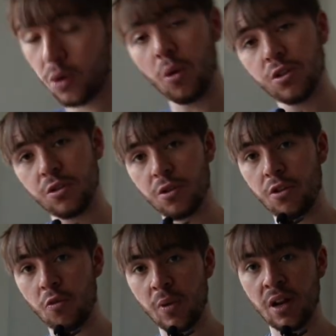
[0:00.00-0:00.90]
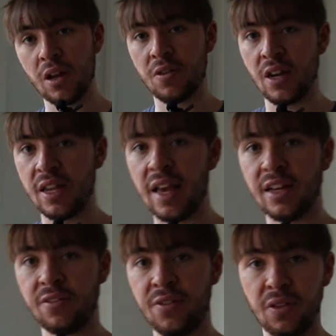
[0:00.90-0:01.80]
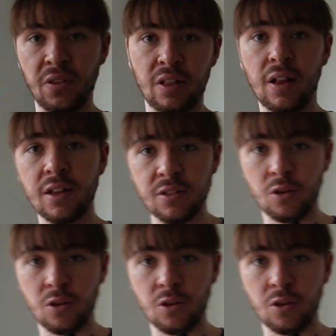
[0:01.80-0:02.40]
also could have been that he had to fill in the class